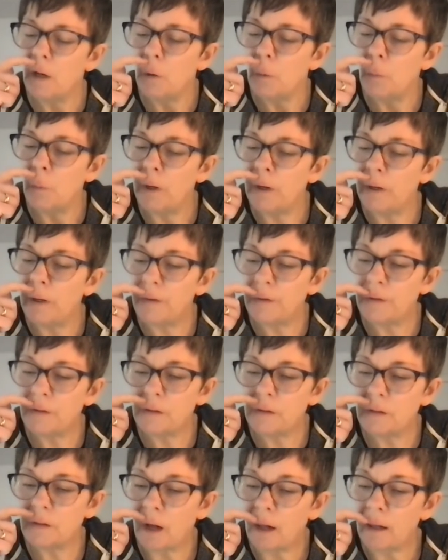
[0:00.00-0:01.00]
With
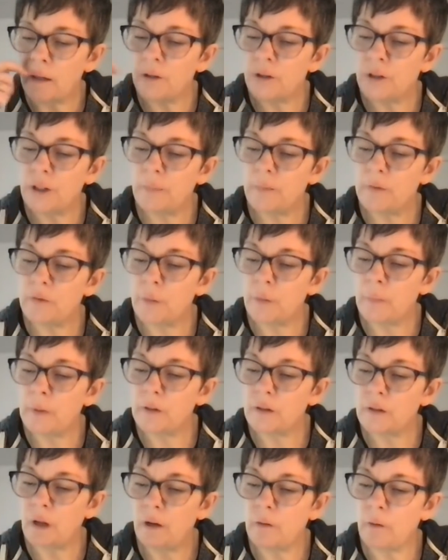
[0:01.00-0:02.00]
scholarships from the
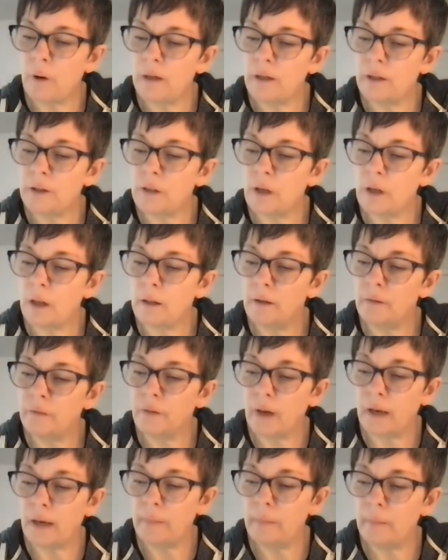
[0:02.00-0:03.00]
Songwriters Hall of
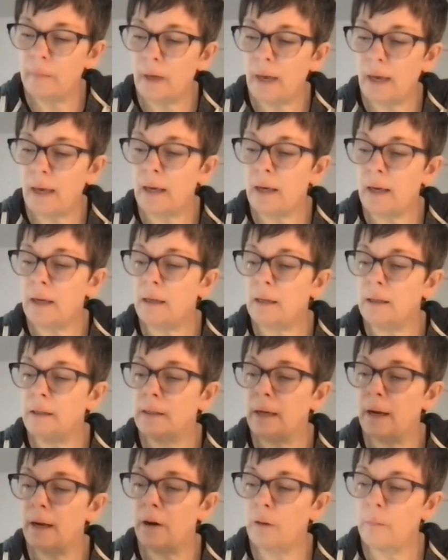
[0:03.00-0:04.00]
Fame and
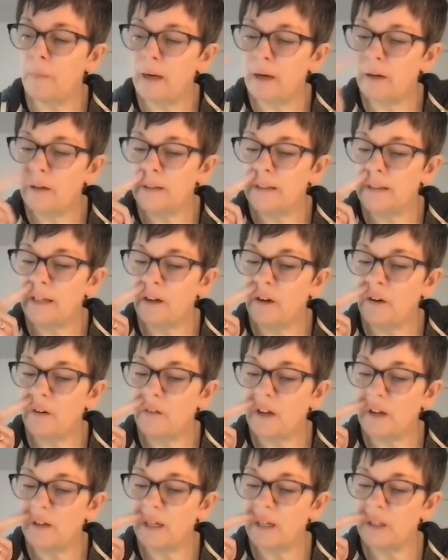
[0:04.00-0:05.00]
Carole Bayer Sager
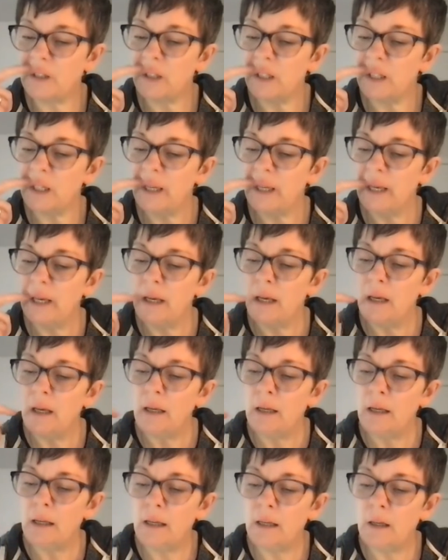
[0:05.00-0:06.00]
Foundation,
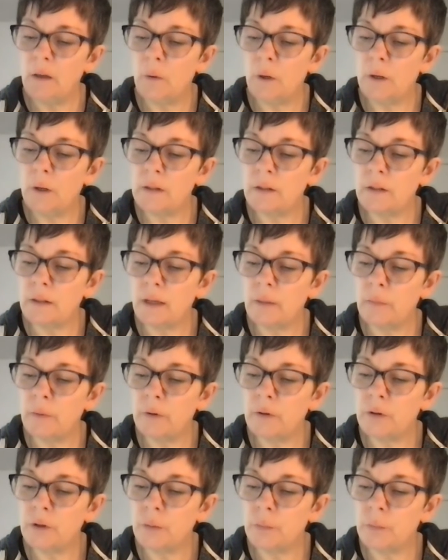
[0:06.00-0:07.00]
he was able
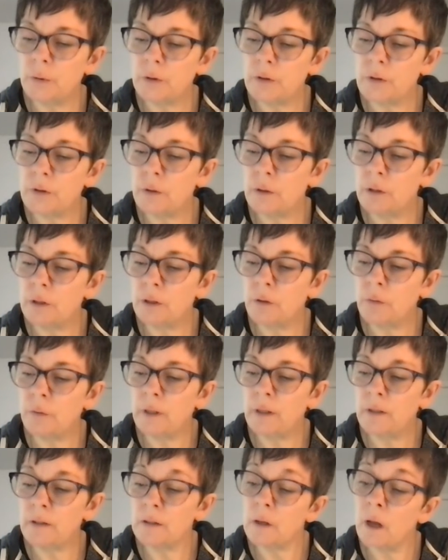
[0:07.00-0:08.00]
to pursue a degree
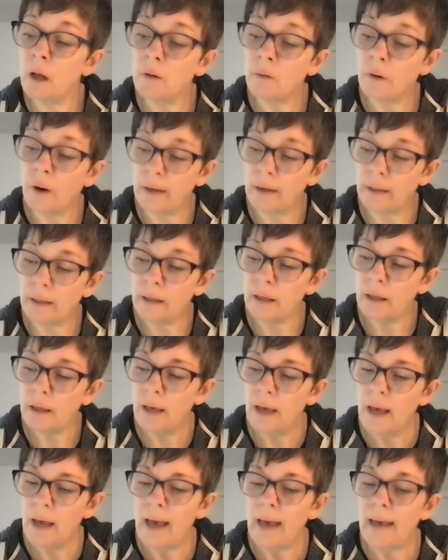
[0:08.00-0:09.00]
in songwriting,
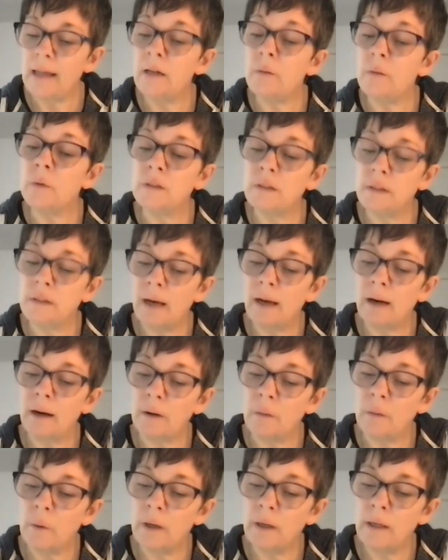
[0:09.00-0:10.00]
and it was
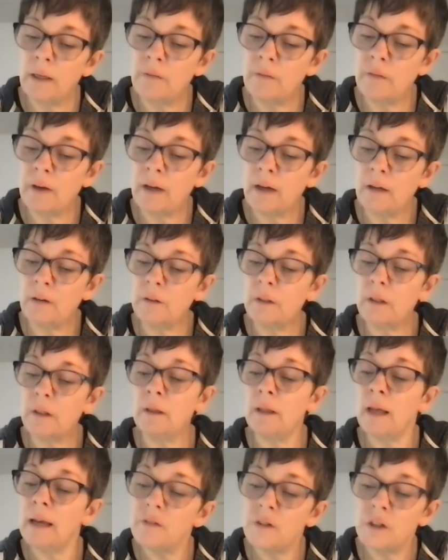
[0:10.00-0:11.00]
there where he found
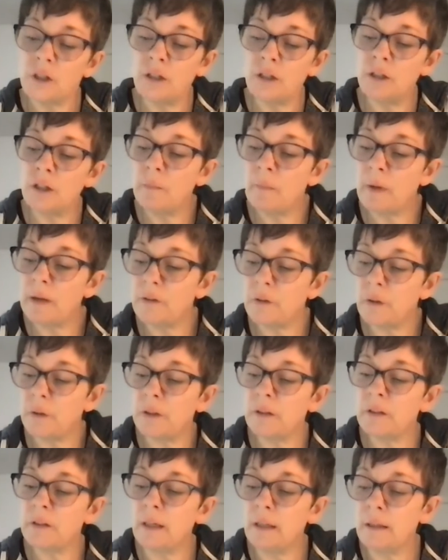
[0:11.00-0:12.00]
life-changing
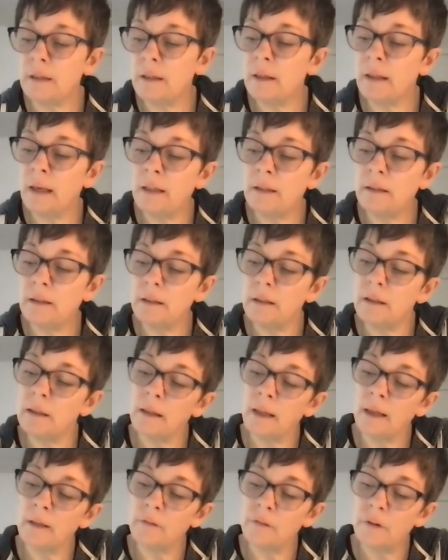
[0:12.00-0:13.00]
mentors in the late
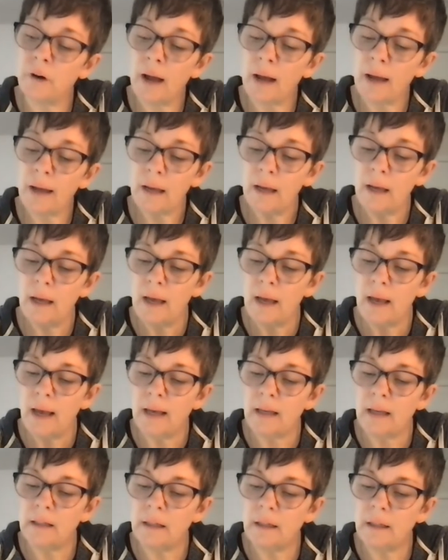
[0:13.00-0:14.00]
Glenn Frey
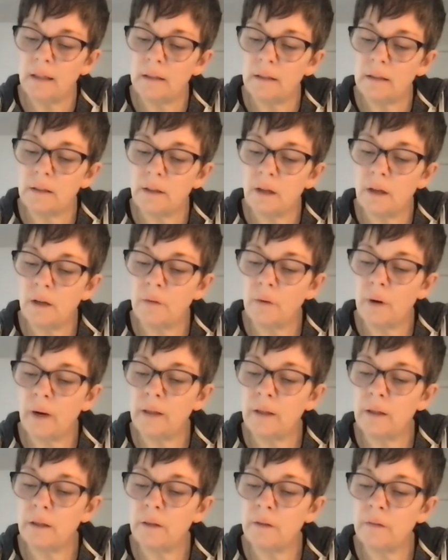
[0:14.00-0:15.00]
and hit
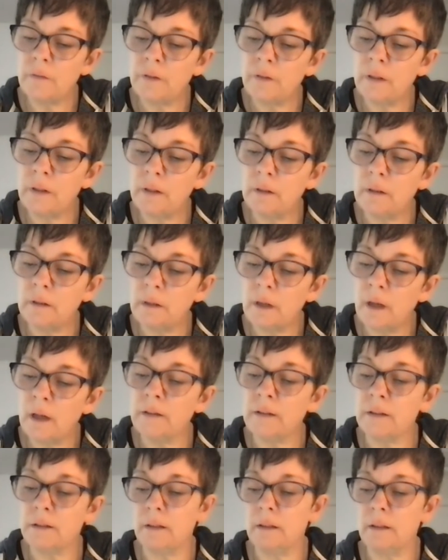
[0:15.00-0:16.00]
songwriter Phil
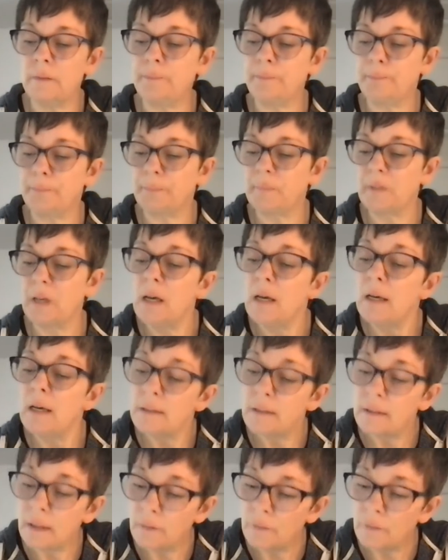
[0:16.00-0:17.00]
Galdston.
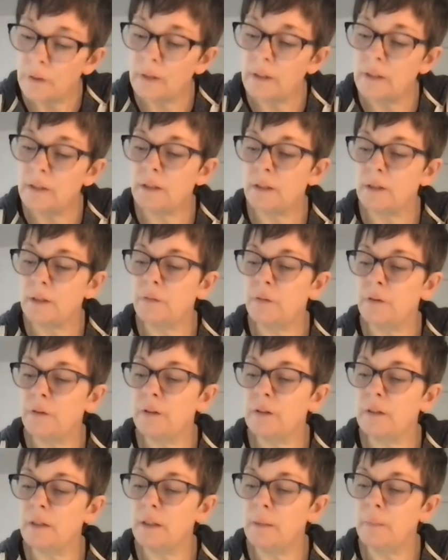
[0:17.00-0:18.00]
Self-released his
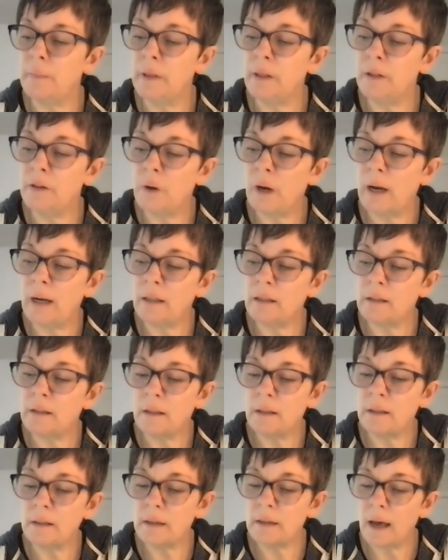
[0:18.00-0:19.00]
first EP, Dragons in
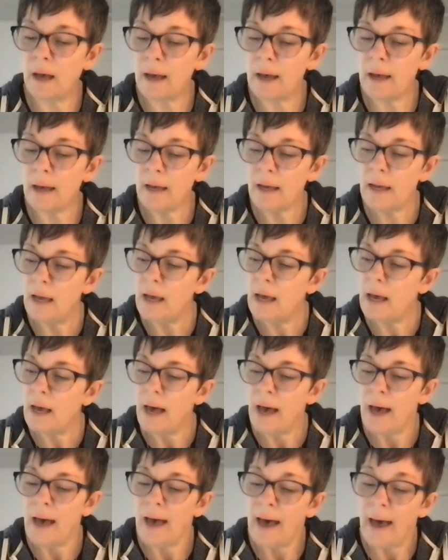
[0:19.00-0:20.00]
the Sky,
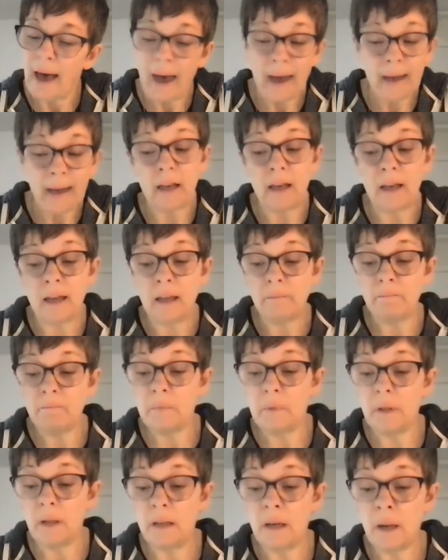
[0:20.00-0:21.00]
had a
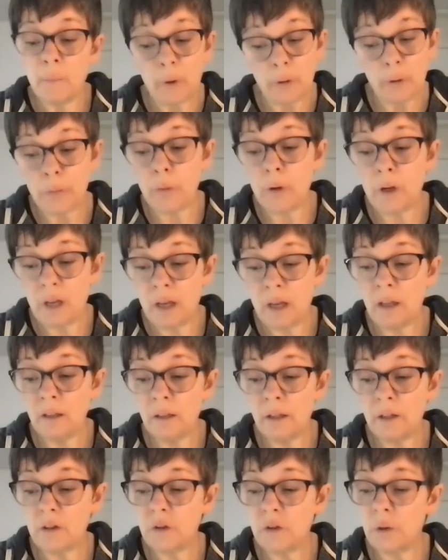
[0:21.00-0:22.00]
number three hit in
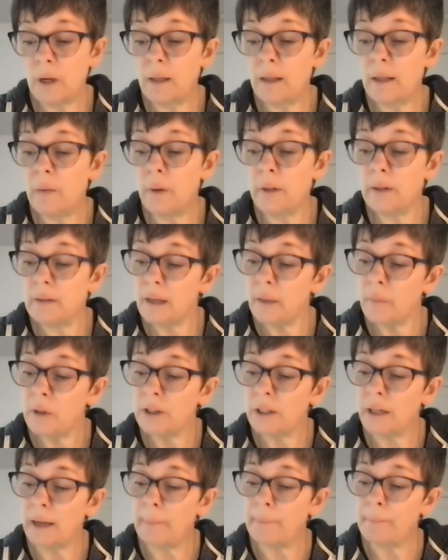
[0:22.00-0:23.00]
Australia with
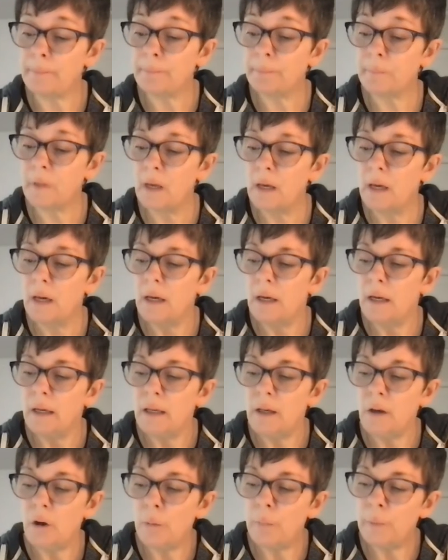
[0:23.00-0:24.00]
Summertime.
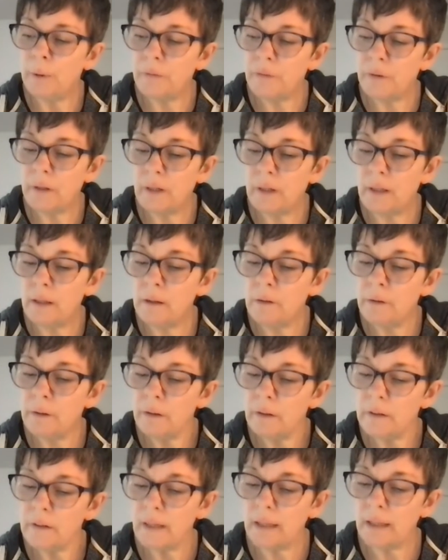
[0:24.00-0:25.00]
He opened for the
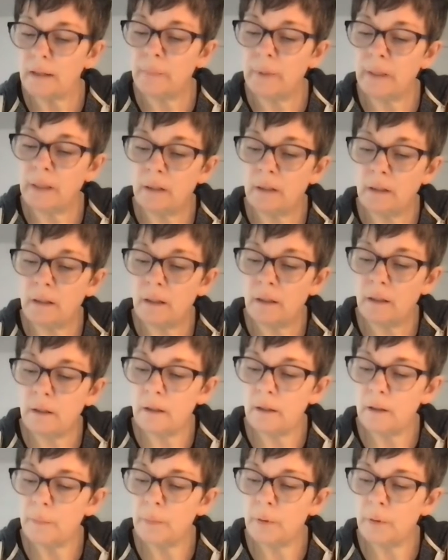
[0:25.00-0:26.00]
Eagles at the Beacon
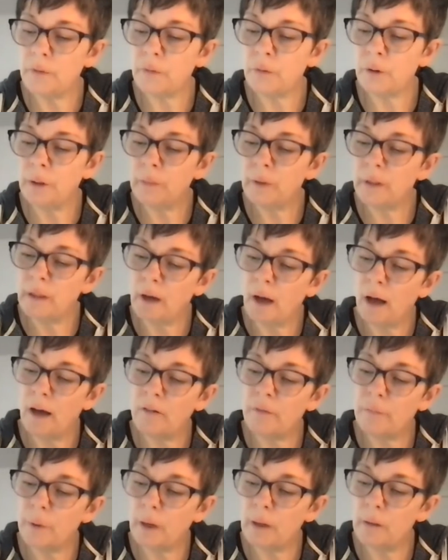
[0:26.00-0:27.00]
Theater, performed in the
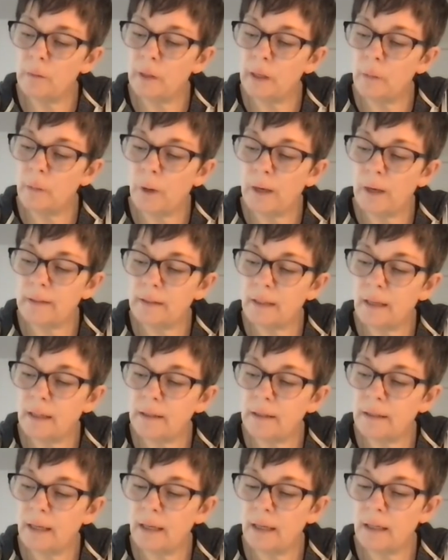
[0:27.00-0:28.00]
off-Broadway and West
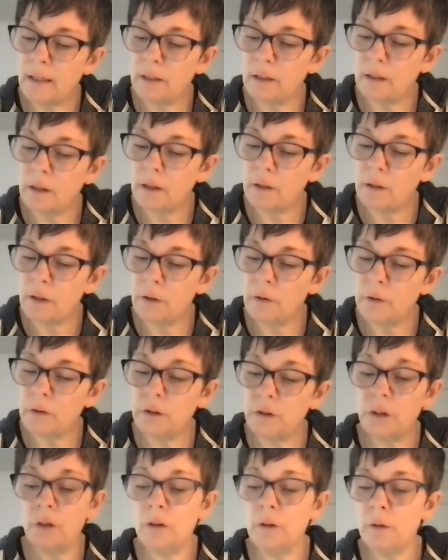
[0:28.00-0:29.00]
End hit Close
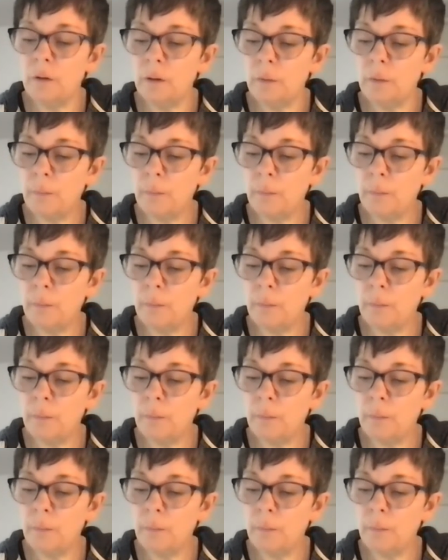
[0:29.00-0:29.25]
to You,